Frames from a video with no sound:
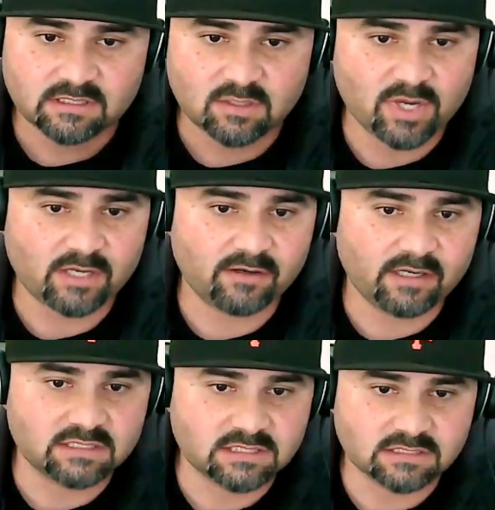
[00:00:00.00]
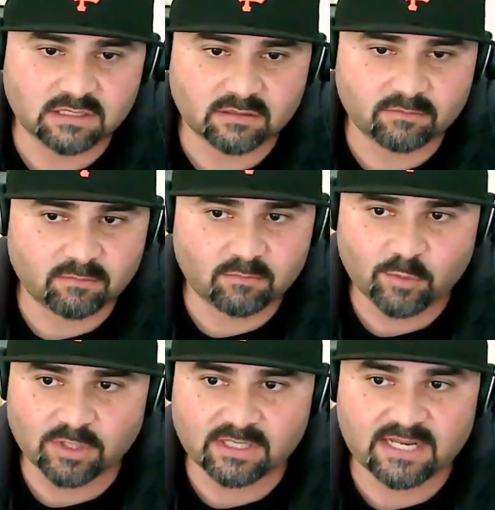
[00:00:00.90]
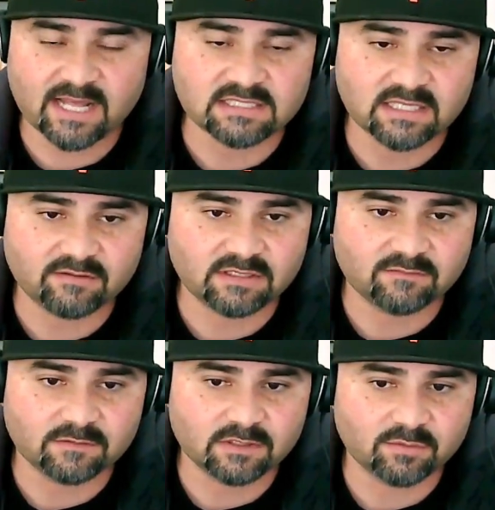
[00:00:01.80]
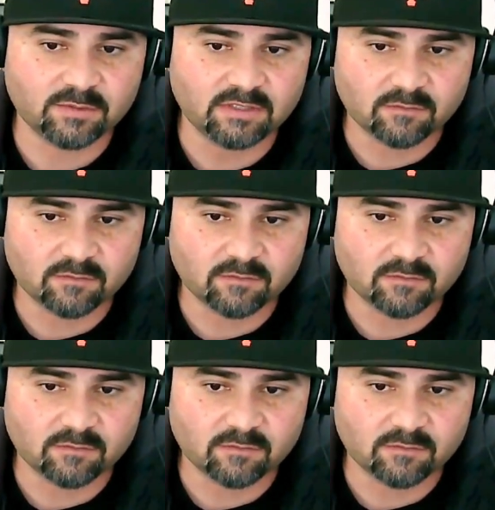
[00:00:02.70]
the better, and it's just going to really enhance everything for the community,